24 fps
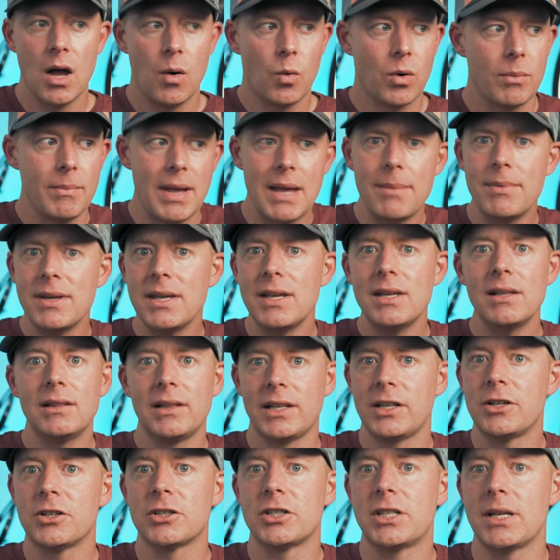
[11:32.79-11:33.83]
or maybe
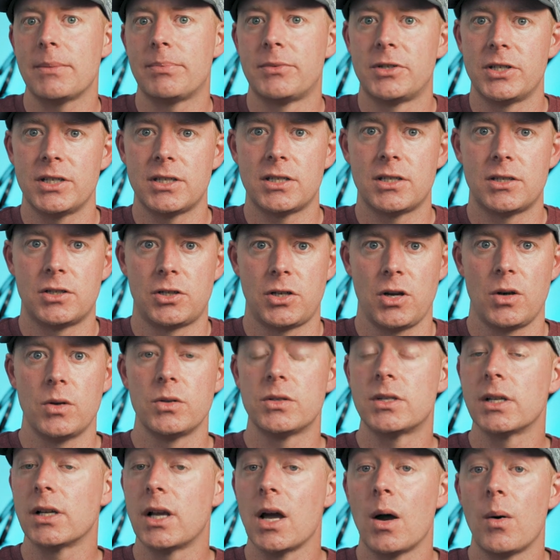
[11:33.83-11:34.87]
leadership just
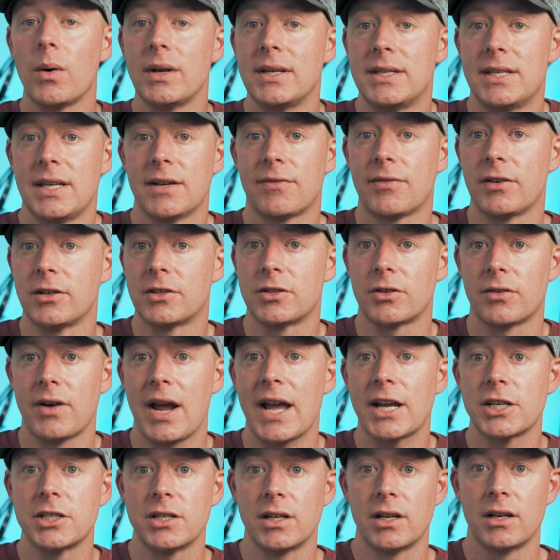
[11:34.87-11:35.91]
chose to go a different
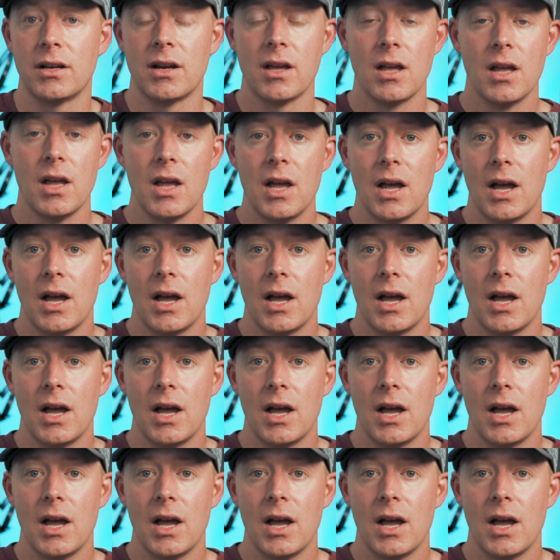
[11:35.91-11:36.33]
direction.